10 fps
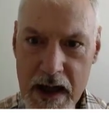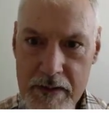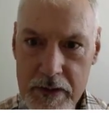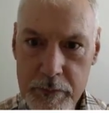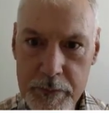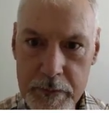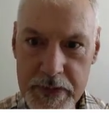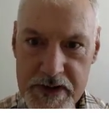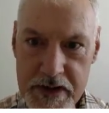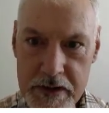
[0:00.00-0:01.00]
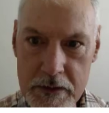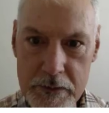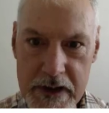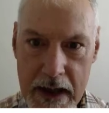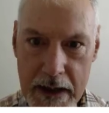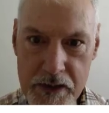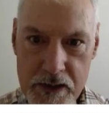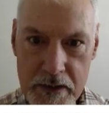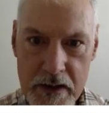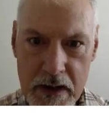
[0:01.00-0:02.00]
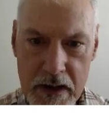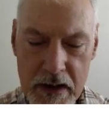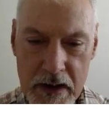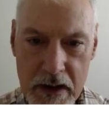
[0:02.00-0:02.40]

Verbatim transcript: Here we have a particular reaction,